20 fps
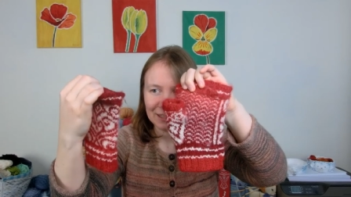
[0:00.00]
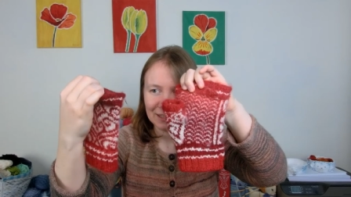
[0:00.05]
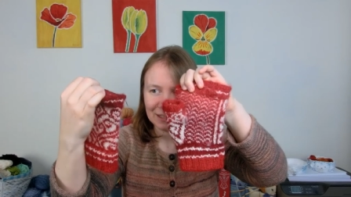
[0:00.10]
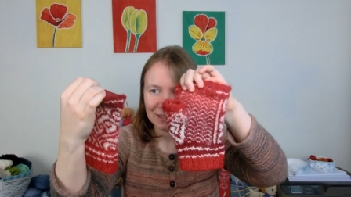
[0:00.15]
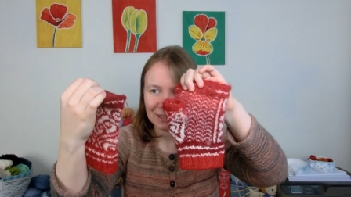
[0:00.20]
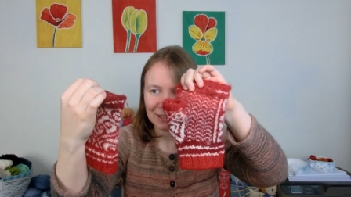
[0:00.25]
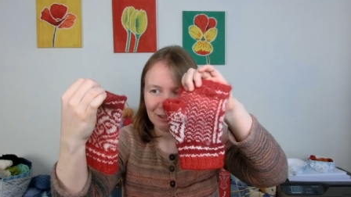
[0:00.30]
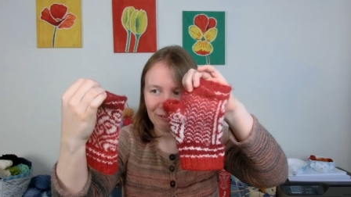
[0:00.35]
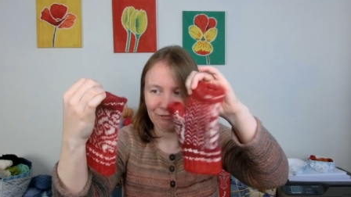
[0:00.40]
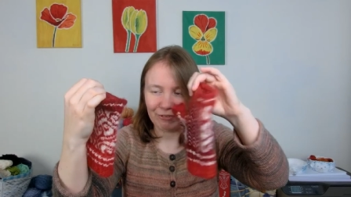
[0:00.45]

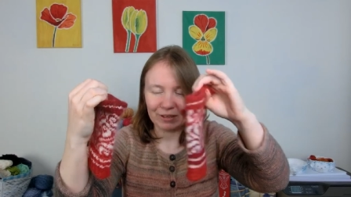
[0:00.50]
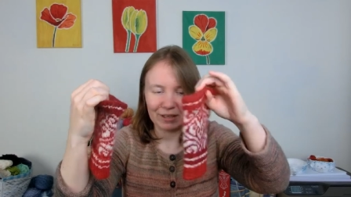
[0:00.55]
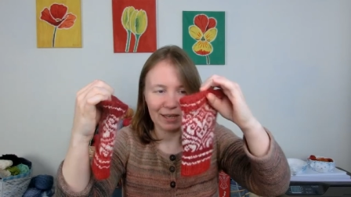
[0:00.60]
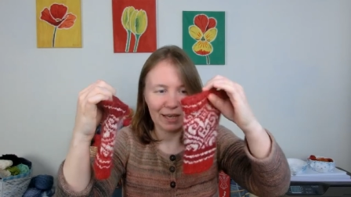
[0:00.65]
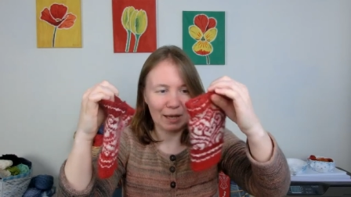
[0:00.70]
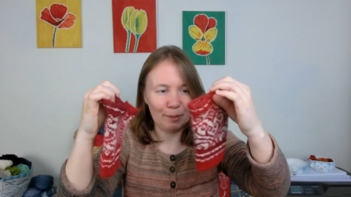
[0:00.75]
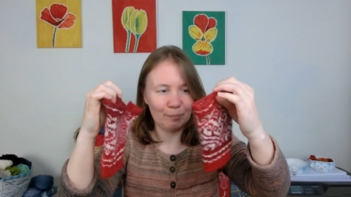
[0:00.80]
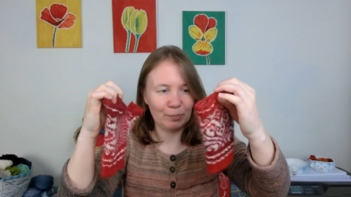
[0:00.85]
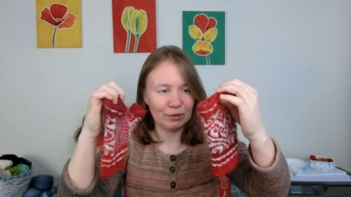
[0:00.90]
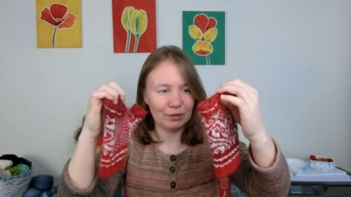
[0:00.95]
something
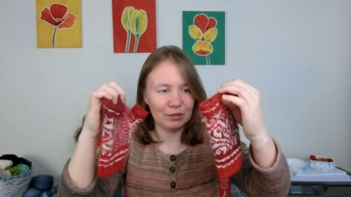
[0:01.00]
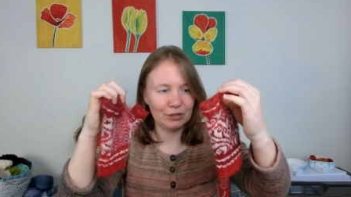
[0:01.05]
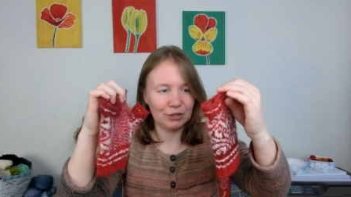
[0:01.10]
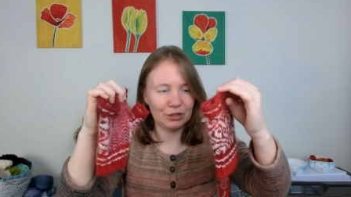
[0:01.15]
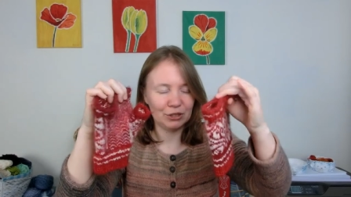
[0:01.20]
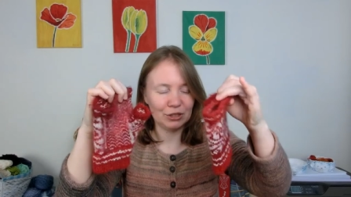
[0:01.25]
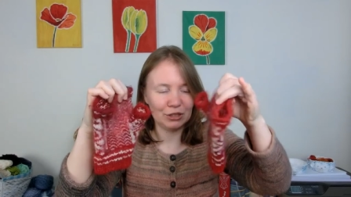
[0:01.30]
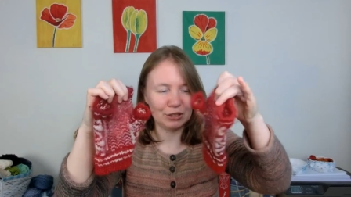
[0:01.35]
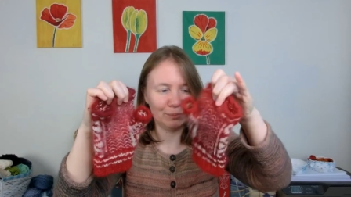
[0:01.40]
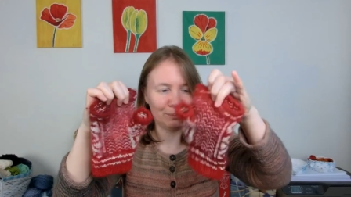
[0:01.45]
happened
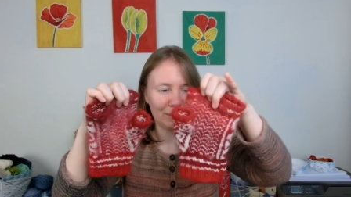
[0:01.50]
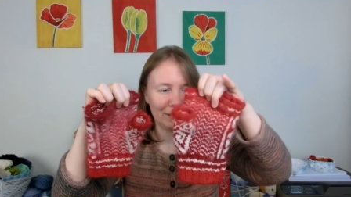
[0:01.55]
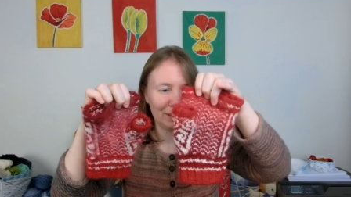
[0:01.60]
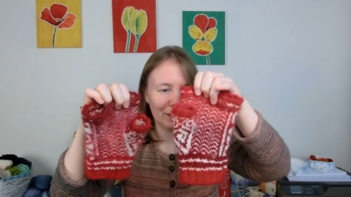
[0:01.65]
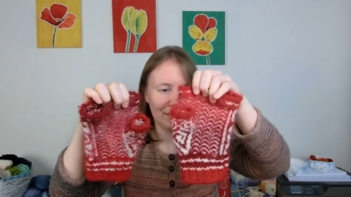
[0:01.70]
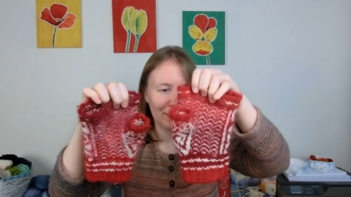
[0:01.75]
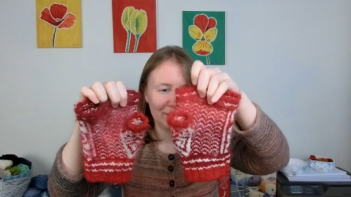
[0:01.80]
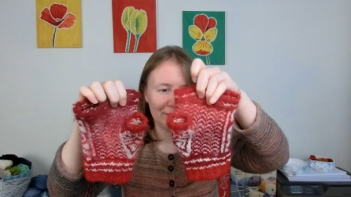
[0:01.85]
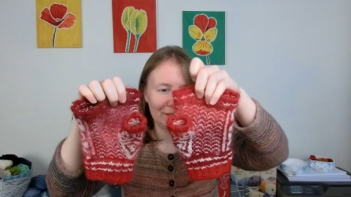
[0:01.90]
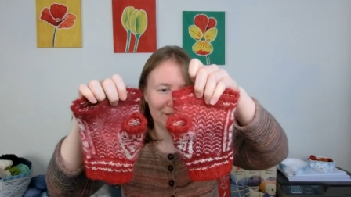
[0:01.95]
just
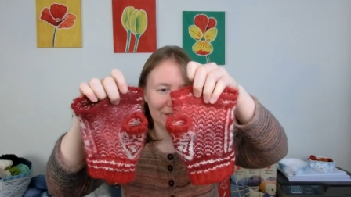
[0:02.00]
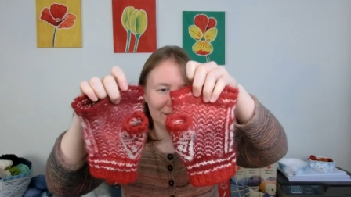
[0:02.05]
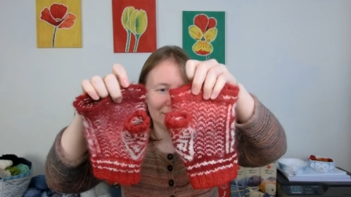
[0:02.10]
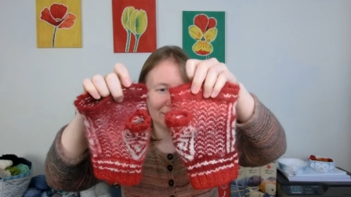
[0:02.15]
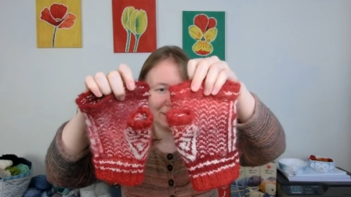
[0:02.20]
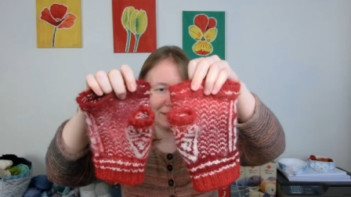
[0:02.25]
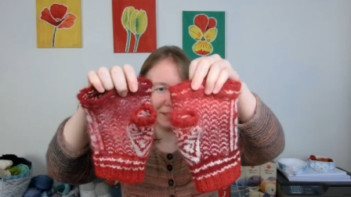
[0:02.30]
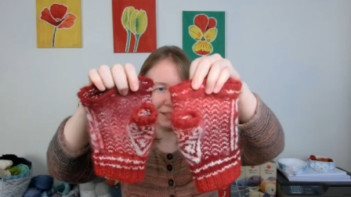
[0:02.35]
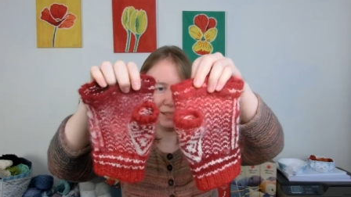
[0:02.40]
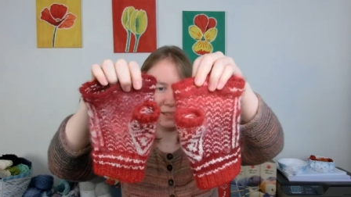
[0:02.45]
because
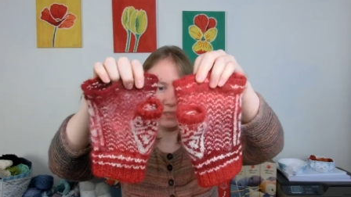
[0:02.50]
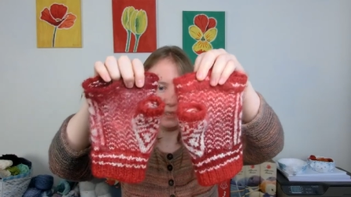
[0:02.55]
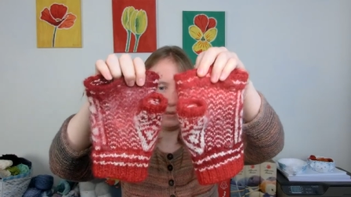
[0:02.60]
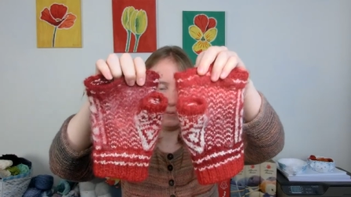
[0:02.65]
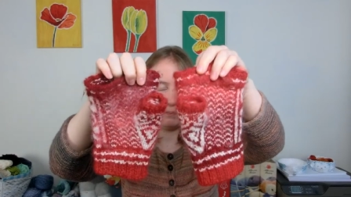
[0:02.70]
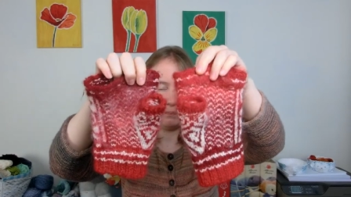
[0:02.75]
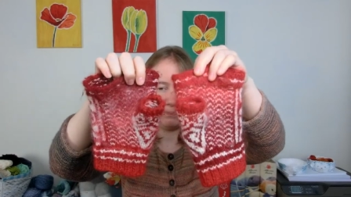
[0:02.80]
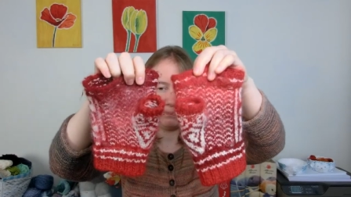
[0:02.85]
um,